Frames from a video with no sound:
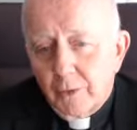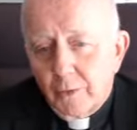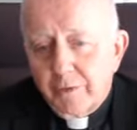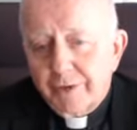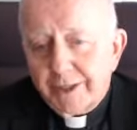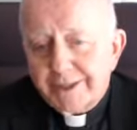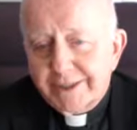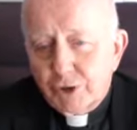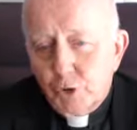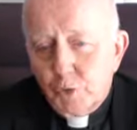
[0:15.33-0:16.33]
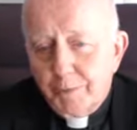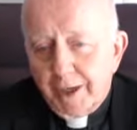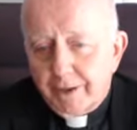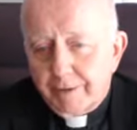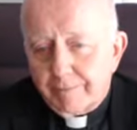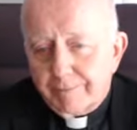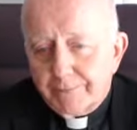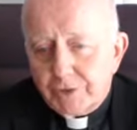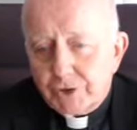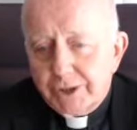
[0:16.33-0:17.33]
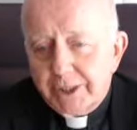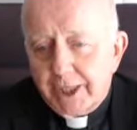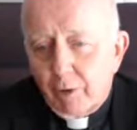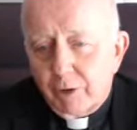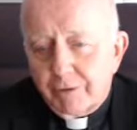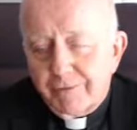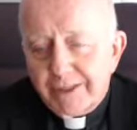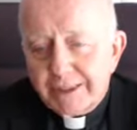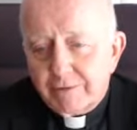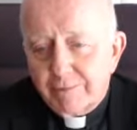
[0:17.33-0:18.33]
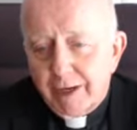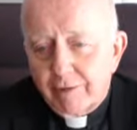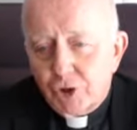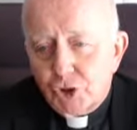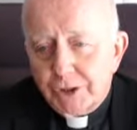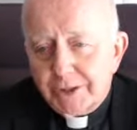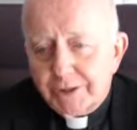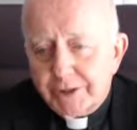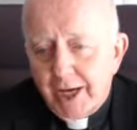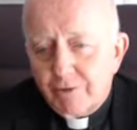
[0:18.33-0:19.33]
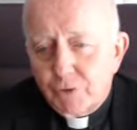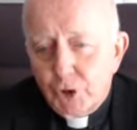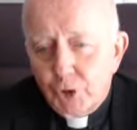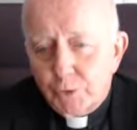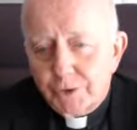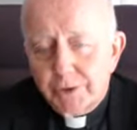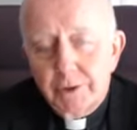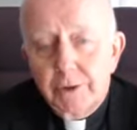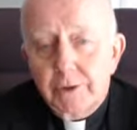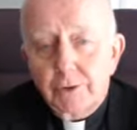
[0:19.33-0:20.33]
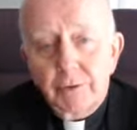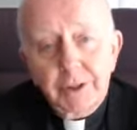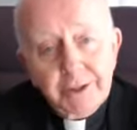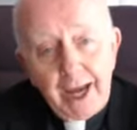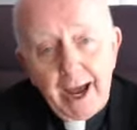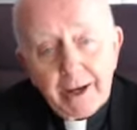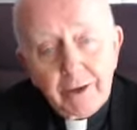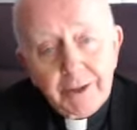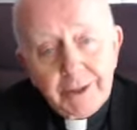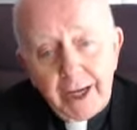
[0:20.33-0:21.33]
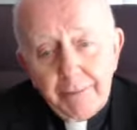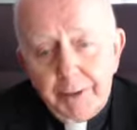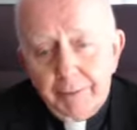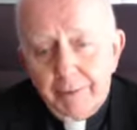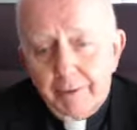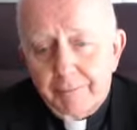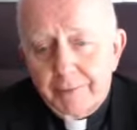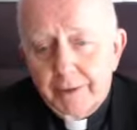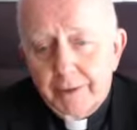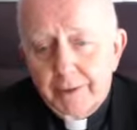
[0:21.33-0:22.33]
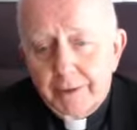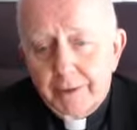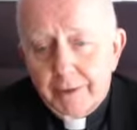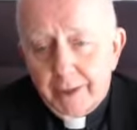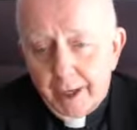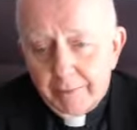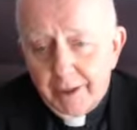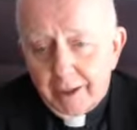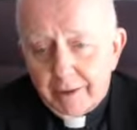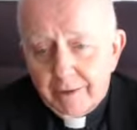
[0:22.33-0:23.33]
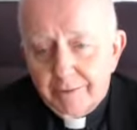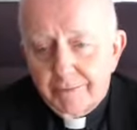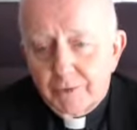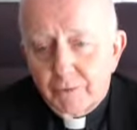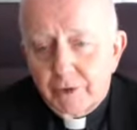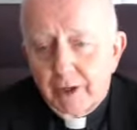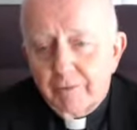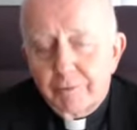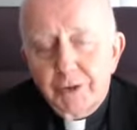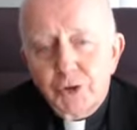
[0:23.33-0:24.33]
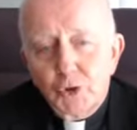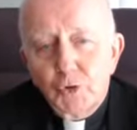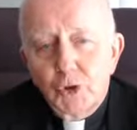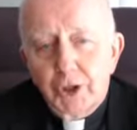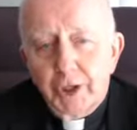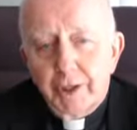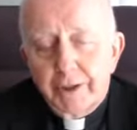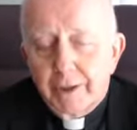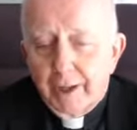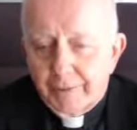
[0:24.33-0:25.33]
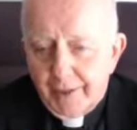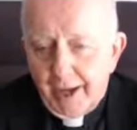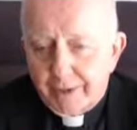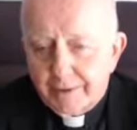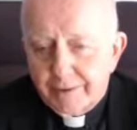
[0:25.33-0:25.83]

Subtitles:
"We've got to do better to see that our defense of marriage is not reduced to an attack on gay people." And I admit, we haven't been too good at that.